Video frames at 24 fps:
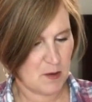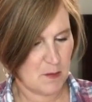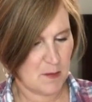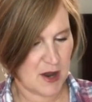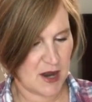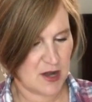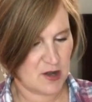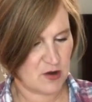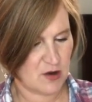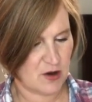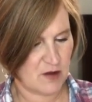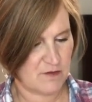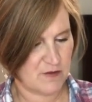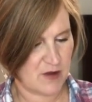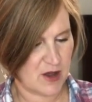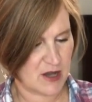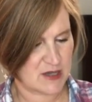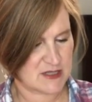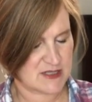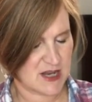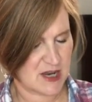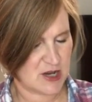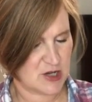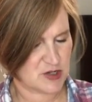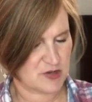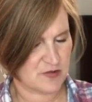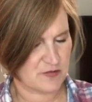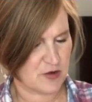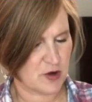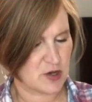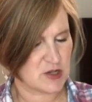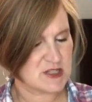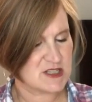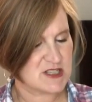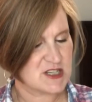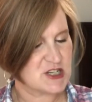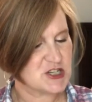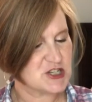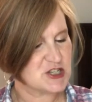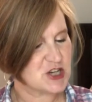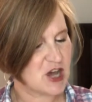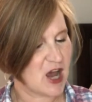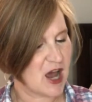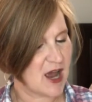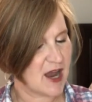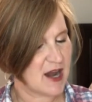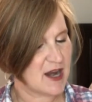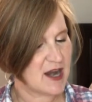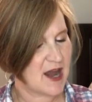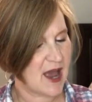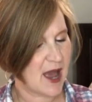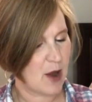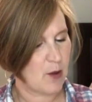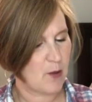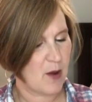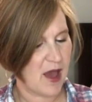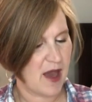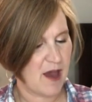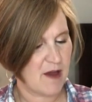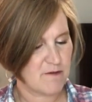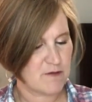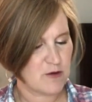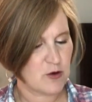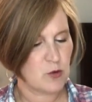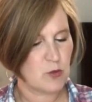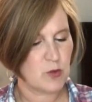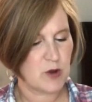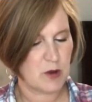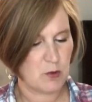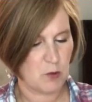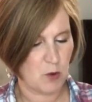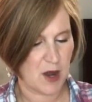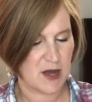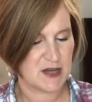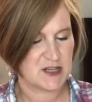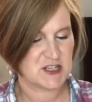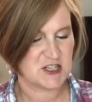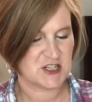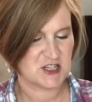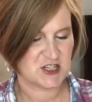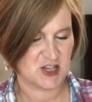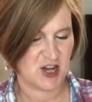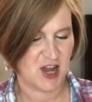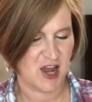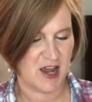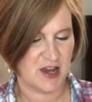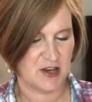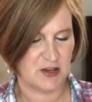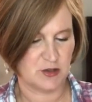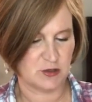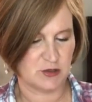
reminder of us introverts to shine however we want to shine.